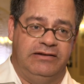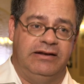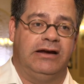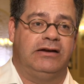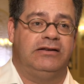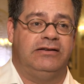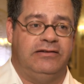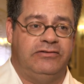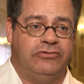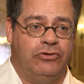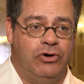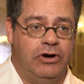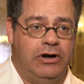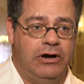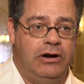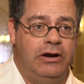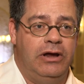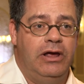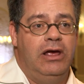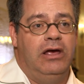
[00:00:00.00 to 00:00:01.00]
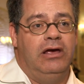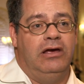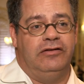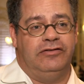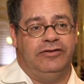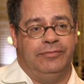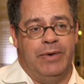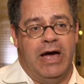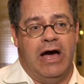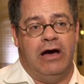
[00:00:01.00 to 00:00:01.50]
tic disorder,
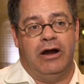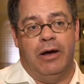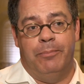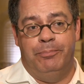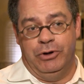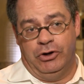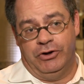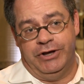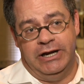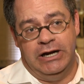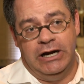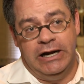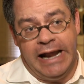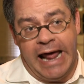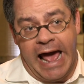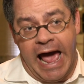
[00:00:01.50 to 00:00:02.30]
is about $1.5 billion.